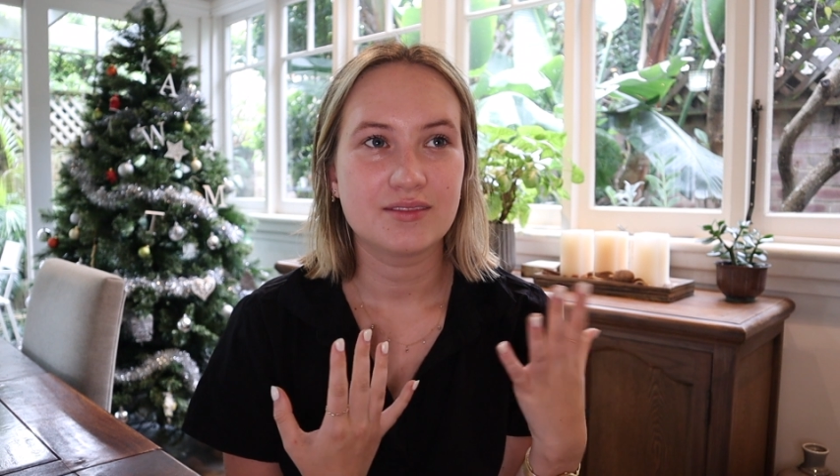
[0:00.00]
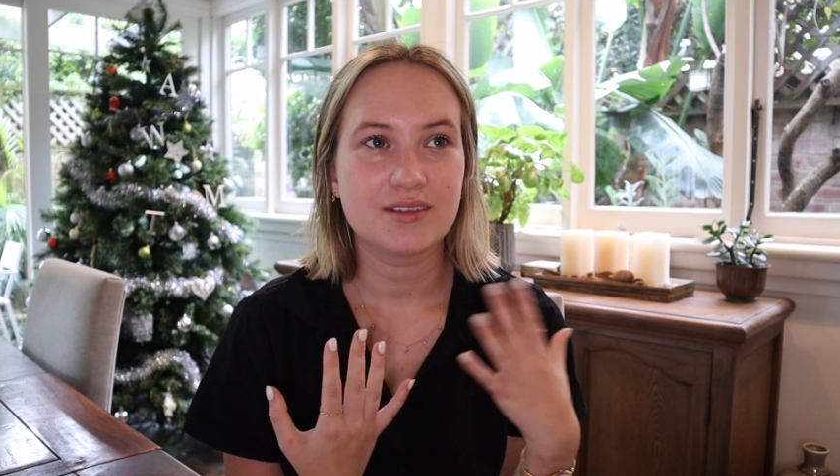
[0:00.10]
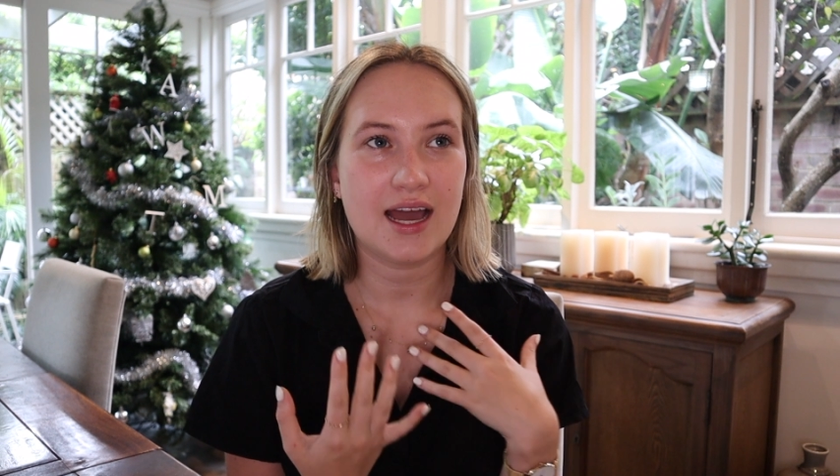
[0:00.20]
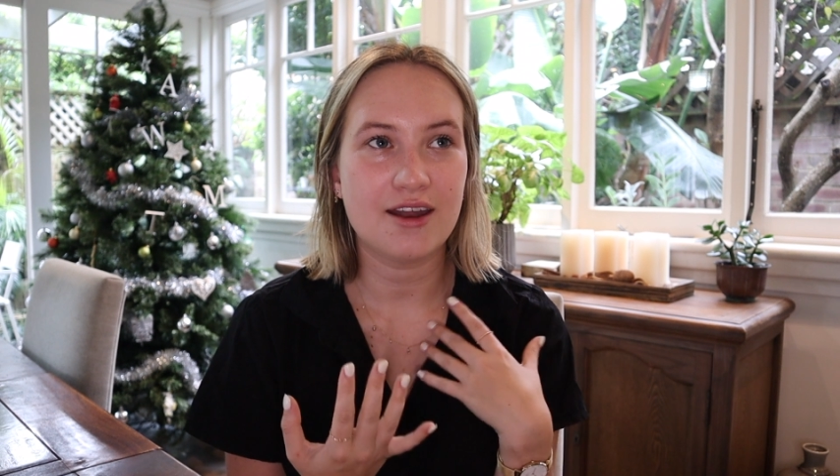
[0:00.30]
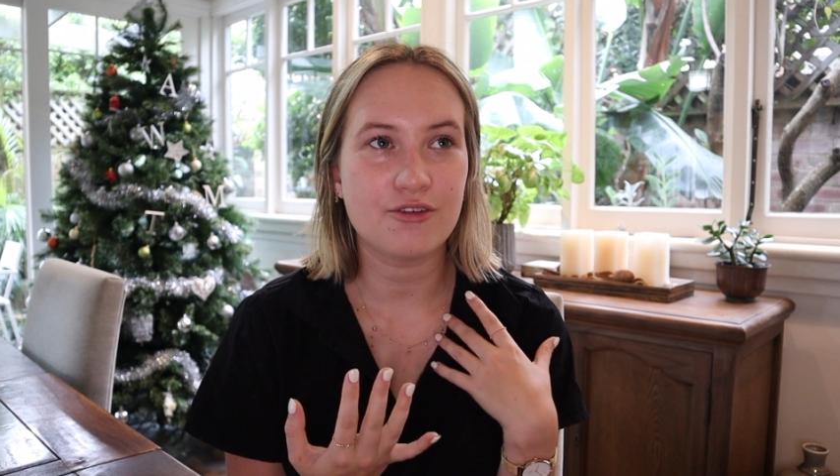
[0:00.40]

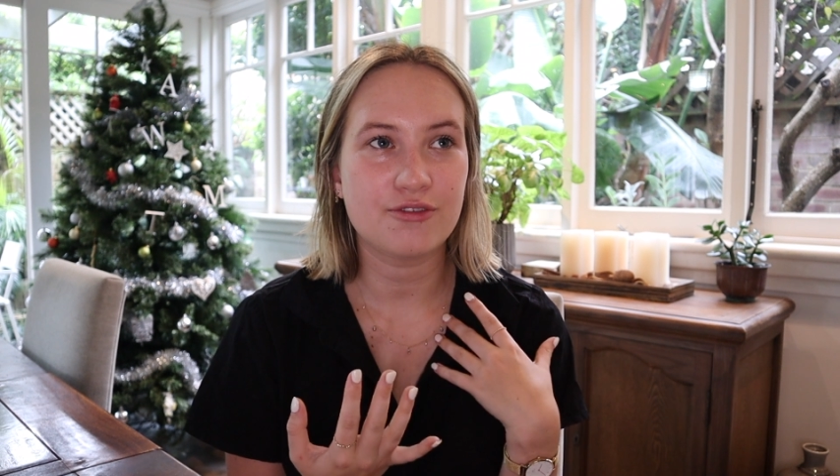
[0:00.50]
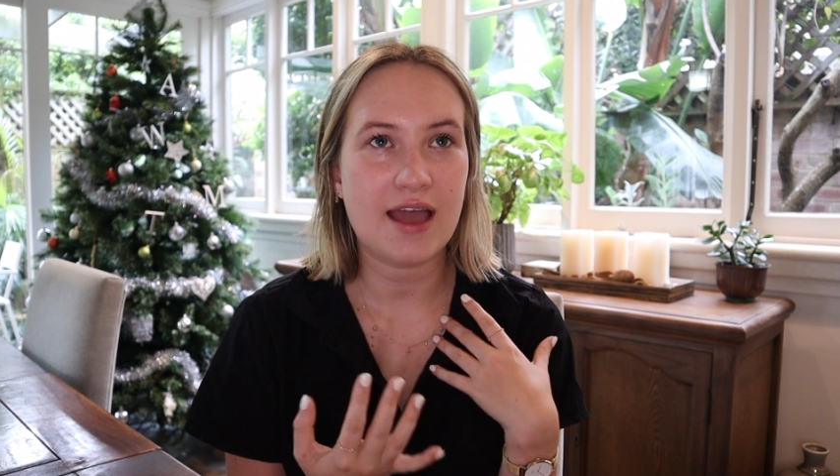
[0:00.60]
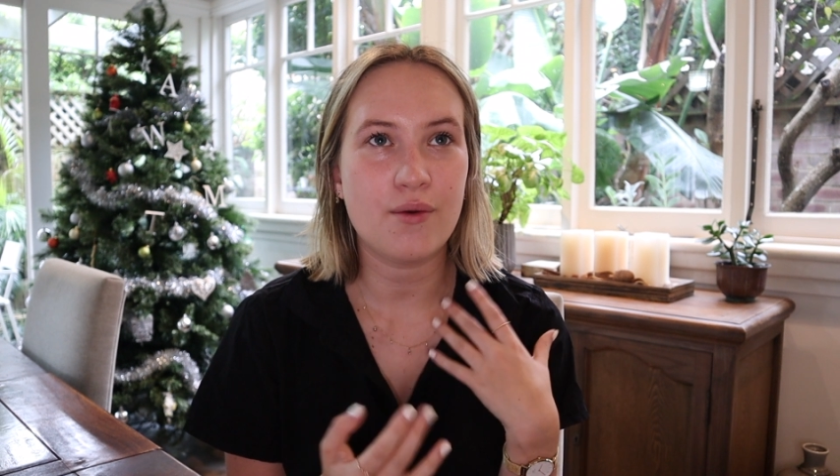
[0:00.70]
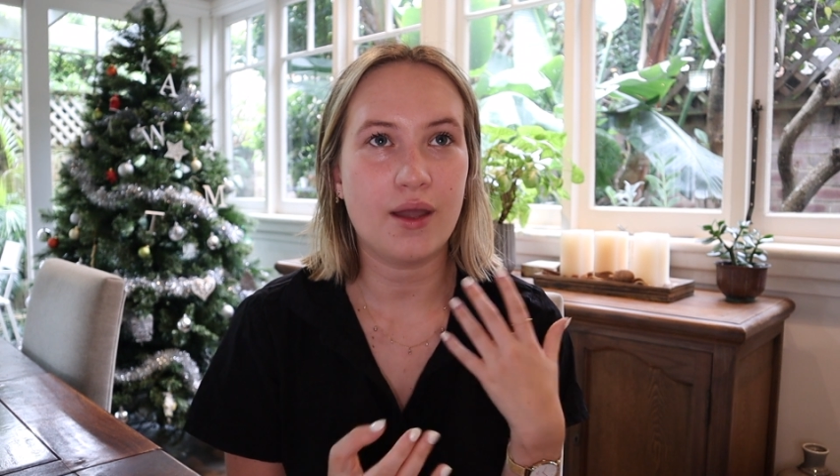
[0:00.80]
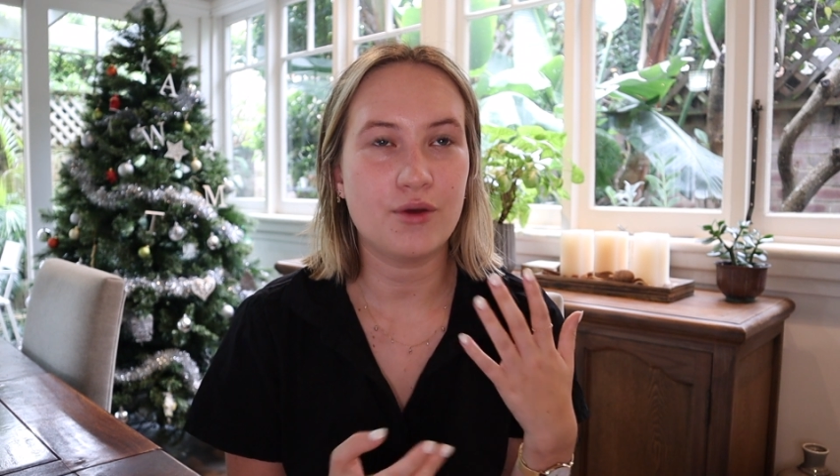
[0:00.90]
kind of
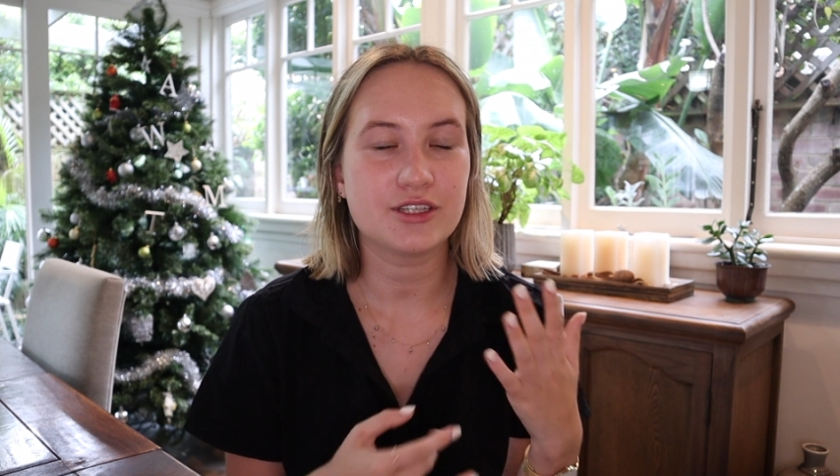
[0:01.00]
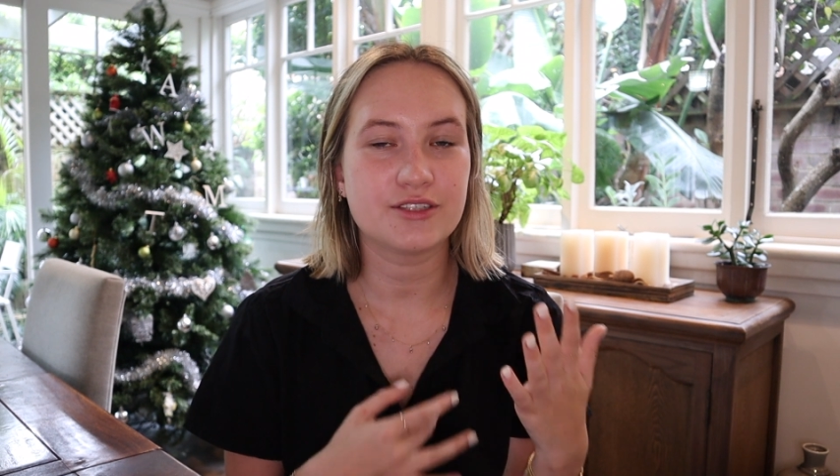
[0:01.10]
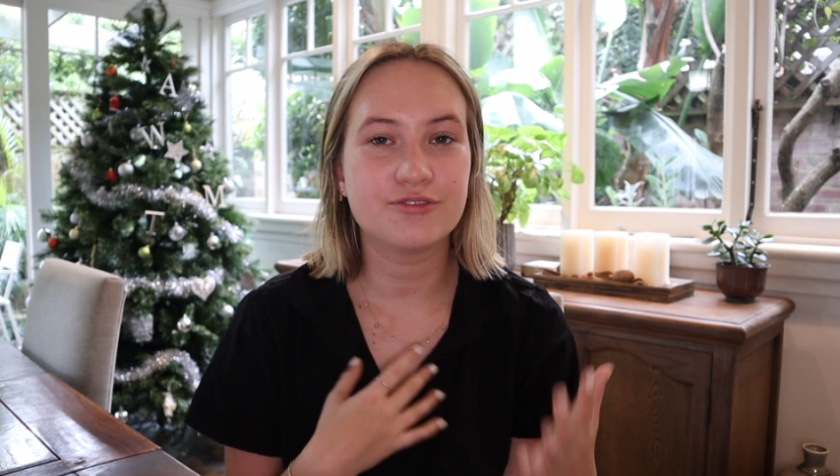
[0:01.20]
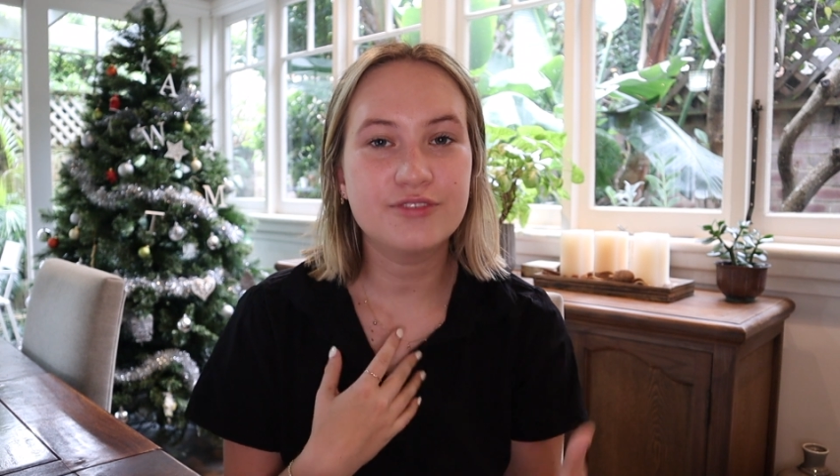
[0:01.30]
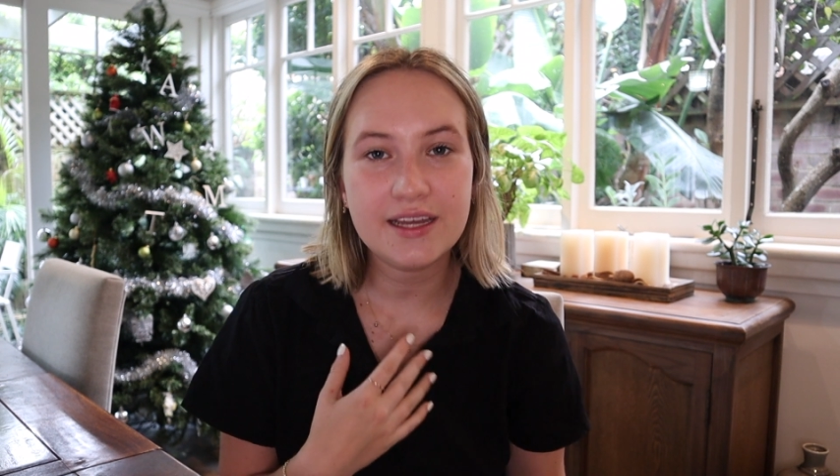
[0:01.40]
how I want to
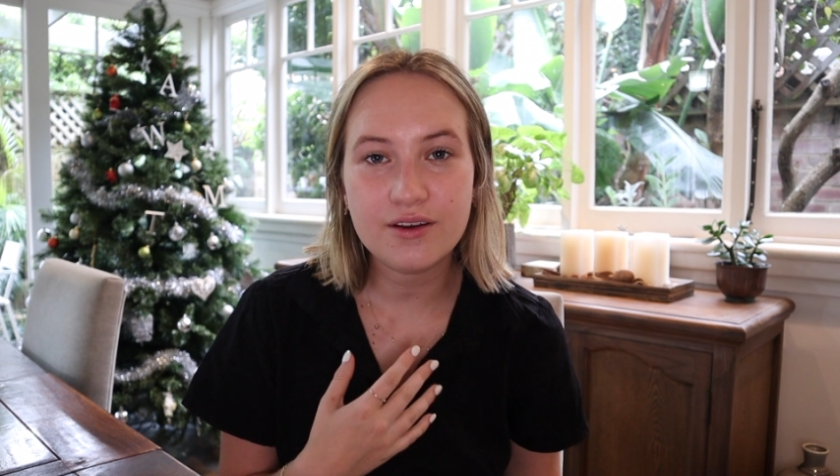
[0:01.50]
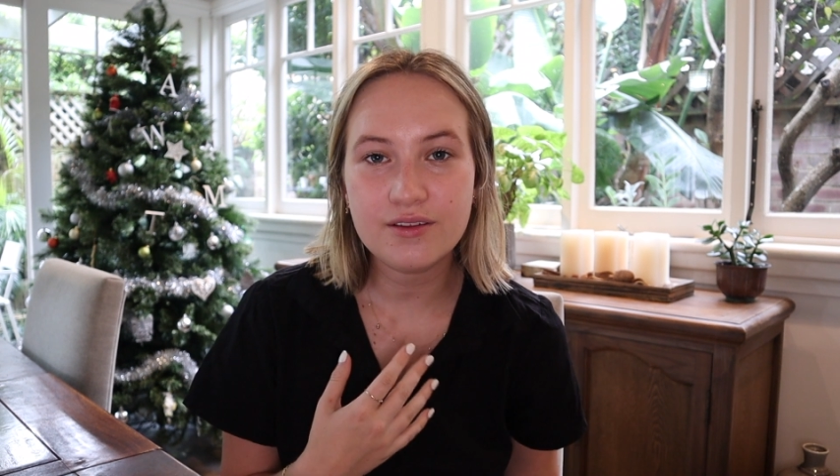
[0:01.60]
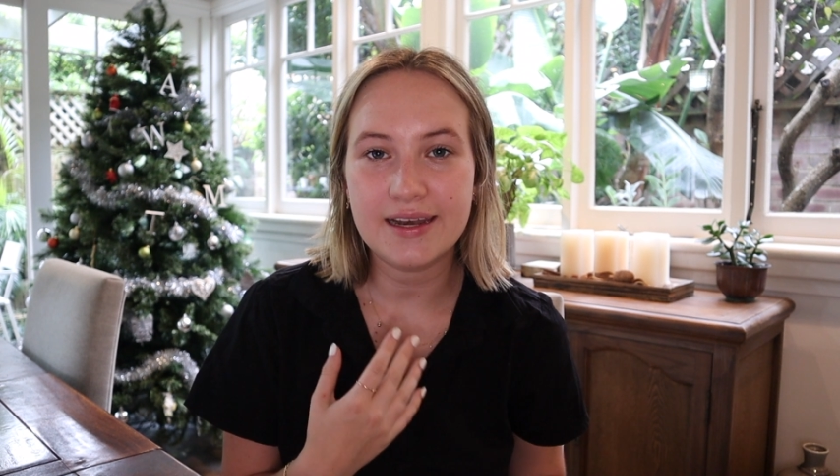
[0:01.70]
feel